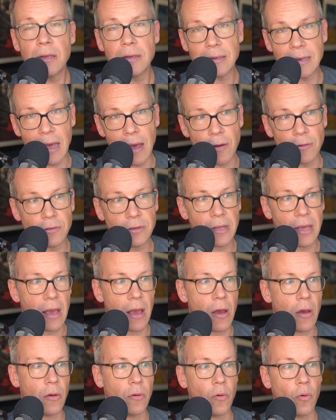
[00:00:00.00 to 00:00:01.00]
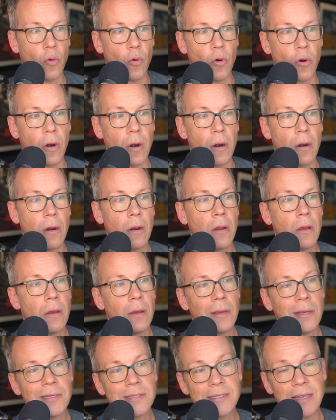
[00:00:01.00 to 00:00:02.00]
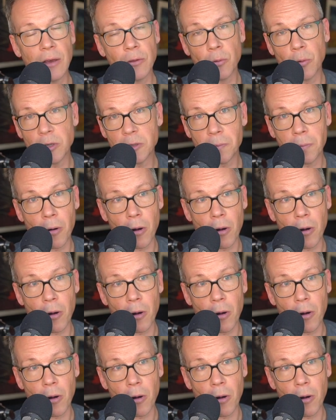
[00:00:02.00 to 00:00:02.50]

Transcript: downtown or southwest